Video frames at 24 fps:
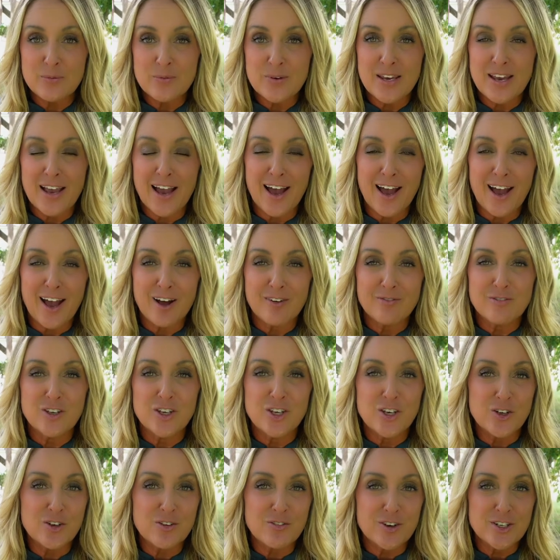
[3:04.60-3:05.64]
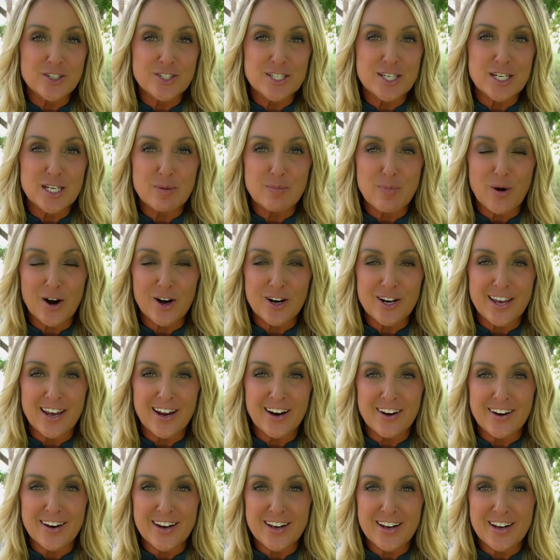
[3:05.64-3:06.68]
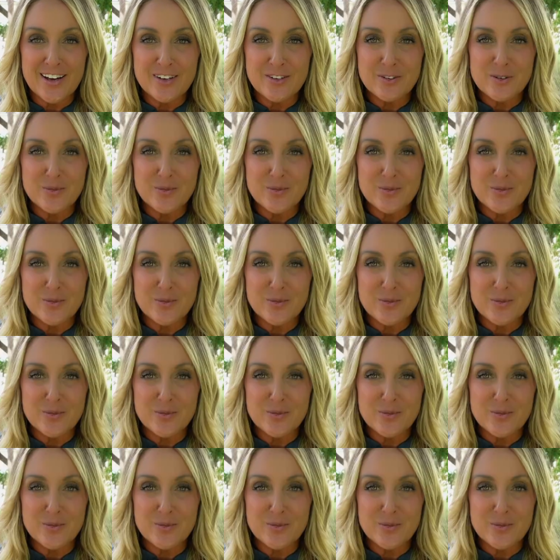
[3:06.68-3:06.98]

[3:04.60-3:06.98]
we have the University Park area,